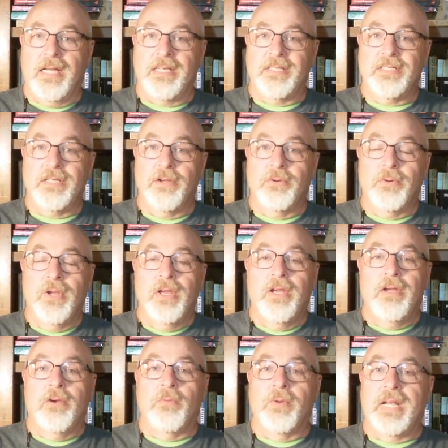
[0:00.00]
So
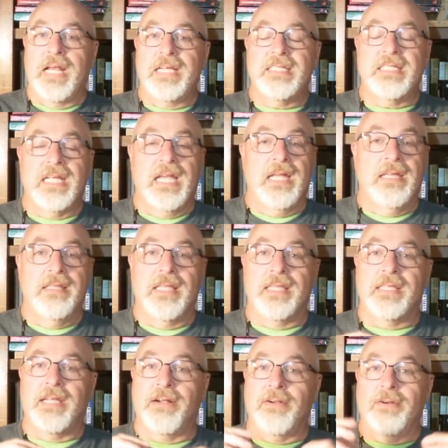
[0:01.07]
when I say
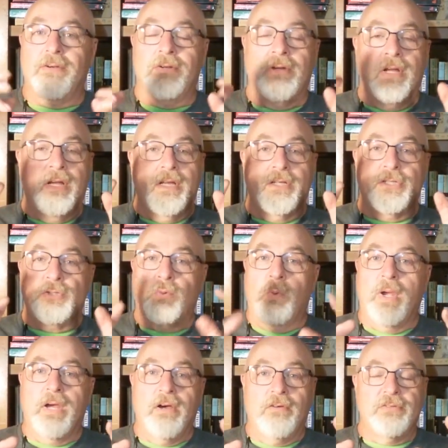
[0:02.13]
that there are
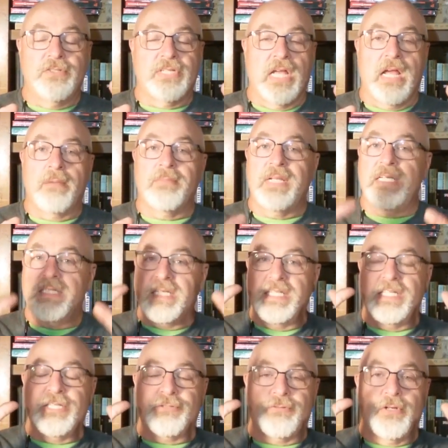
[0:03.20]
12 zombies
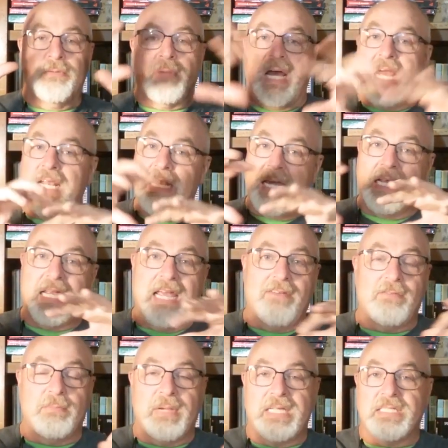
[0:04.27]
in this room, I like
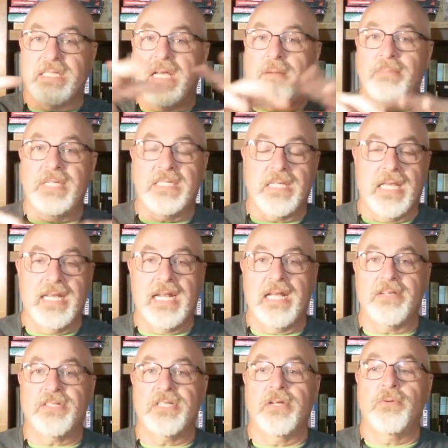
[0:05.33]
having my zombies laid
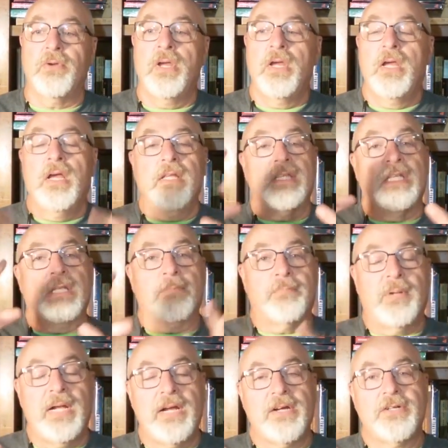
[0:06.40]
out so that the
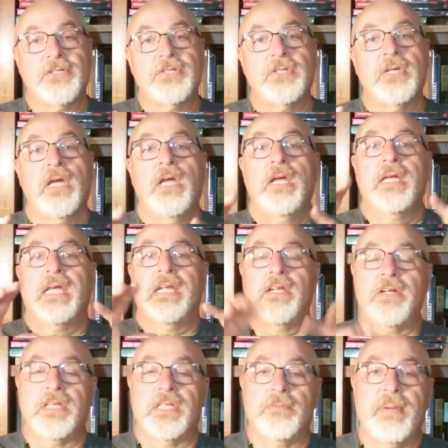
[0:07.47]
players can
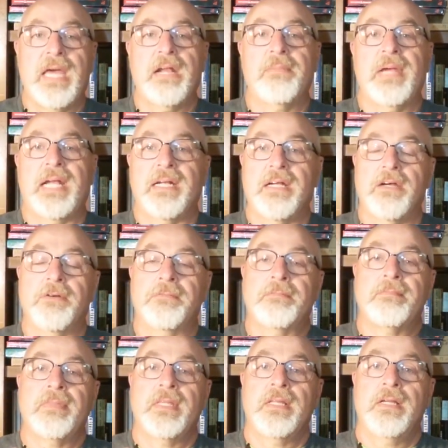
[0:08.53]
look at the battle mat and go,
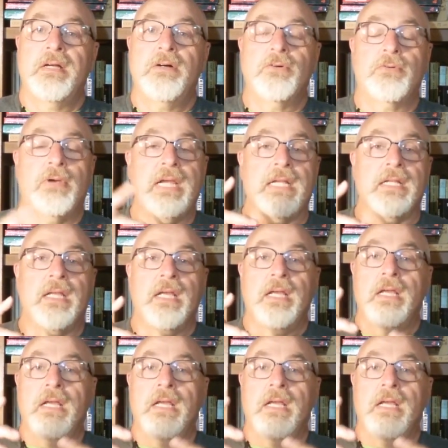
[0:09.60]
oh, great.